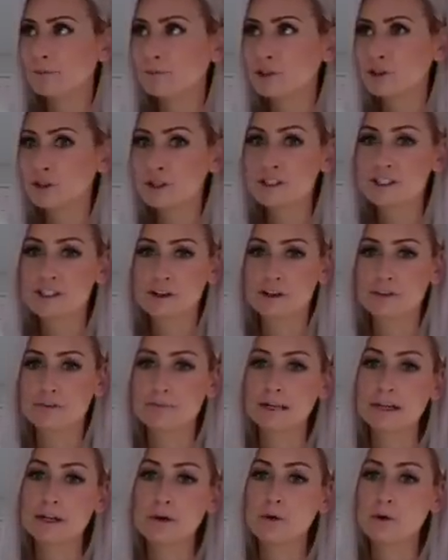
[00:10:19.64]
don't serve
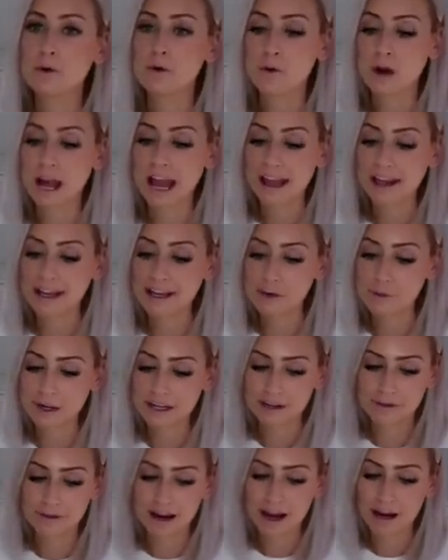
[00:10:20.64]
me or anyone
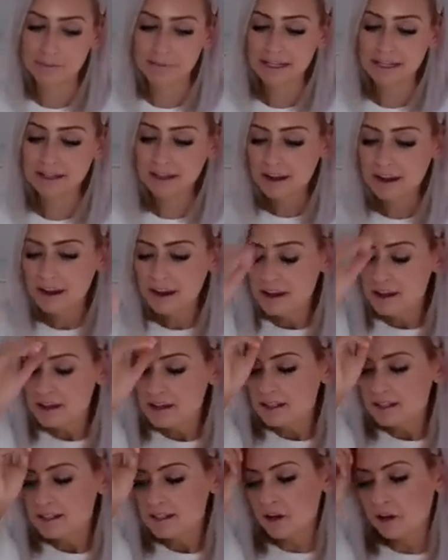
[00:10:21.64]
around me.
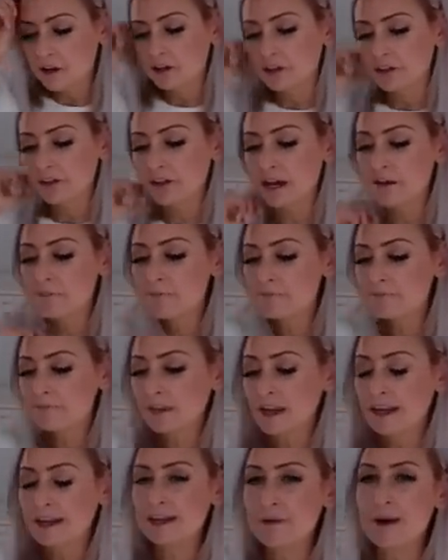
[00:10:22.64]
So
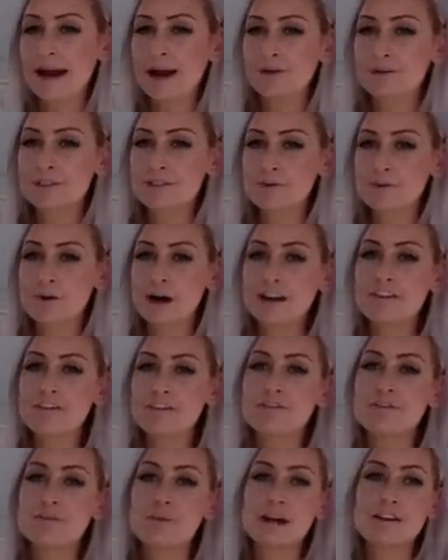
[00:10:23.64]
anyway, one
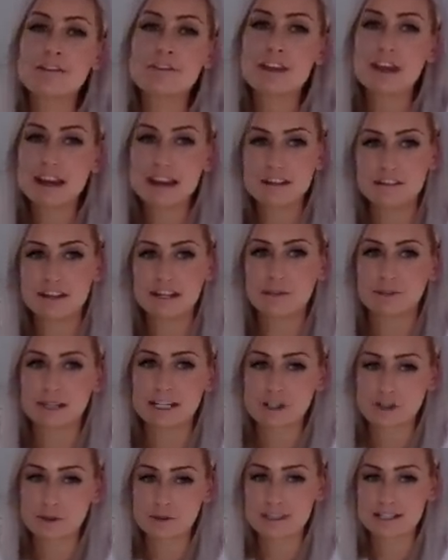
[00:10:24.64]
of the evening
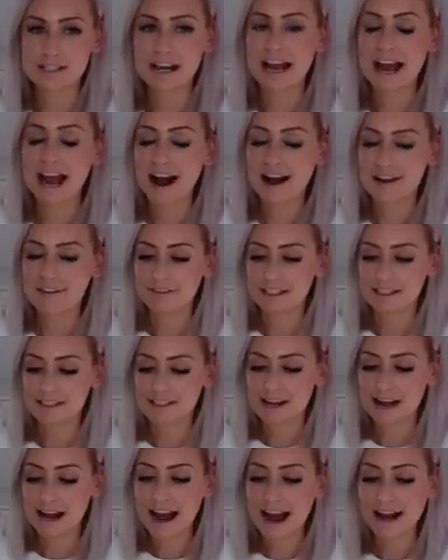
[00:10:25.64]
rituals I have is
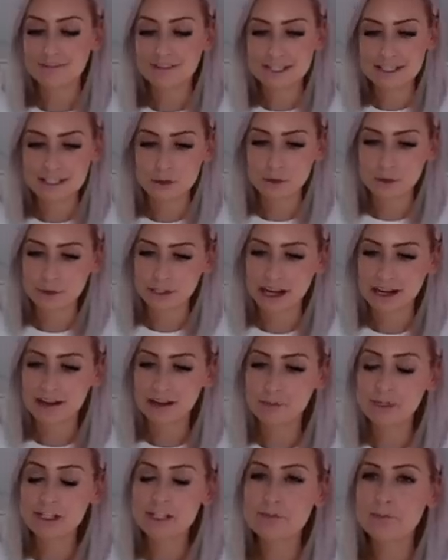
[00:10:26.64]
I have a sauna,
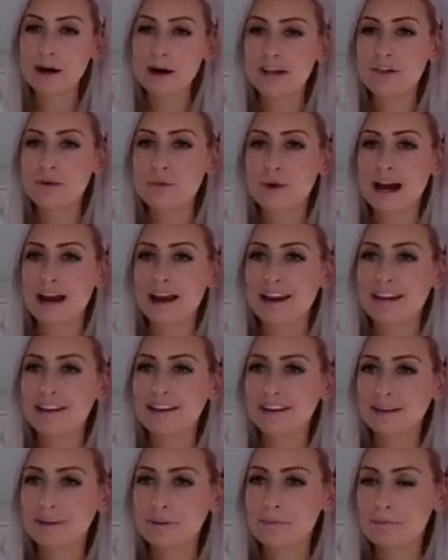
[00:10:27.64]
which, by the way,
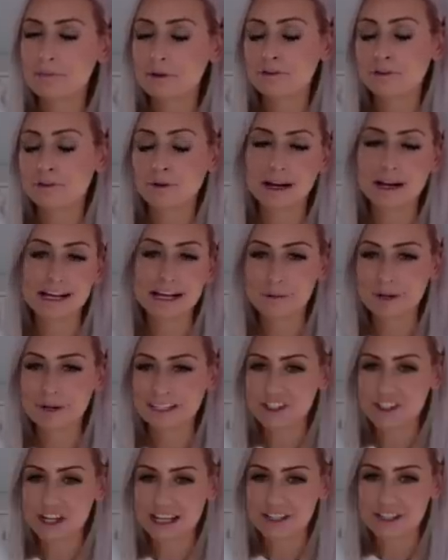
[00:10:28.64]
before
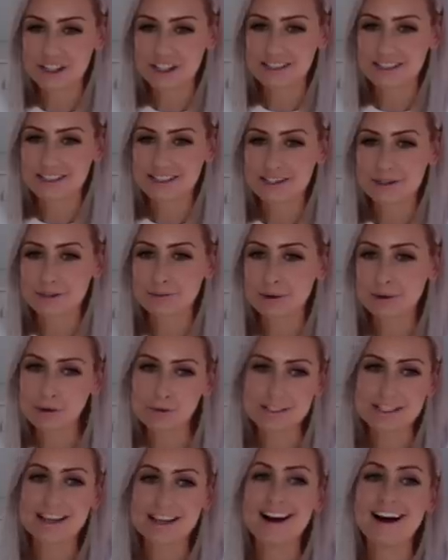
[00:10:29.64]
anyone judges or
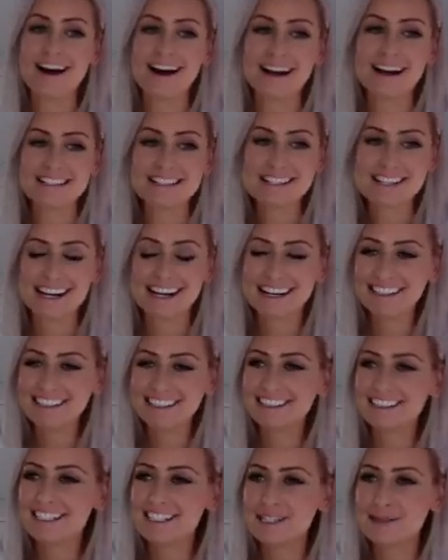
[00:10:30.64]
rolls their eyes,
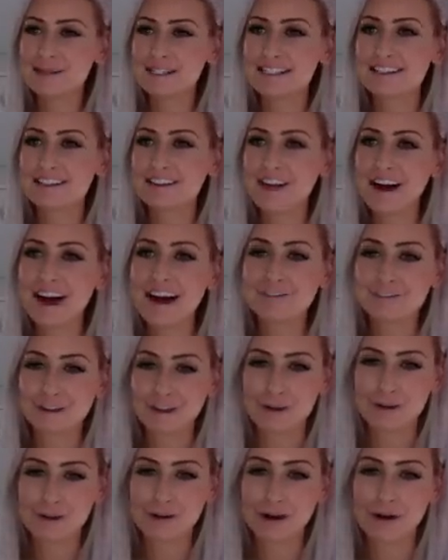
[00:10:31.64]
this was a
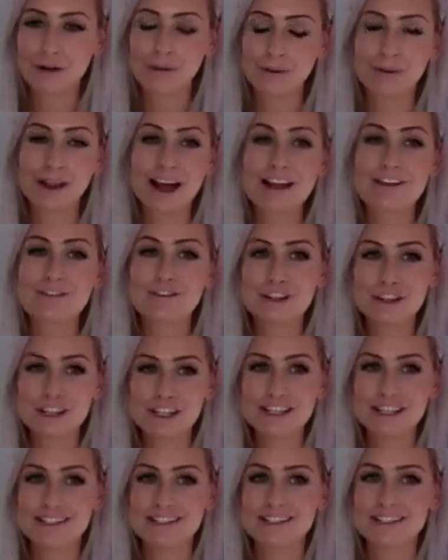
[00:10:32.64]
lifelong goal. Like, for
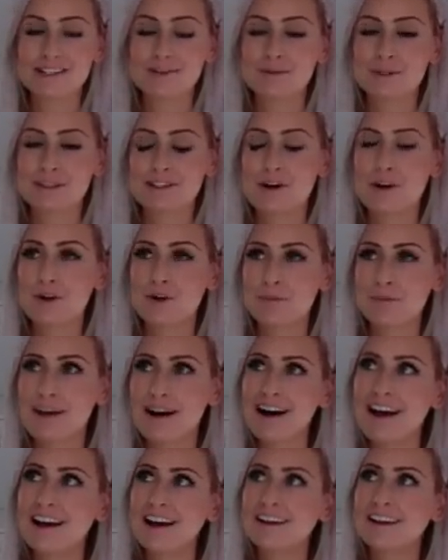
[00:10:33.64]
years, it was on
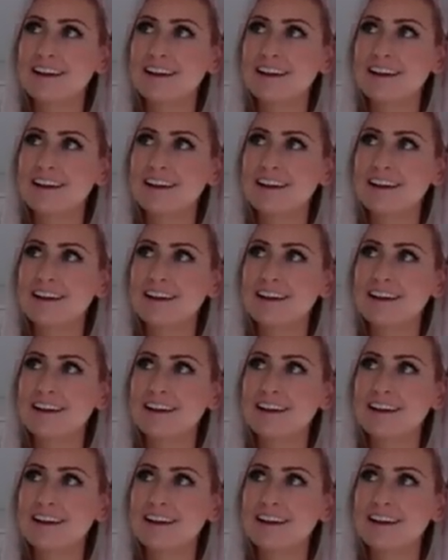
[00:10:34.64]
my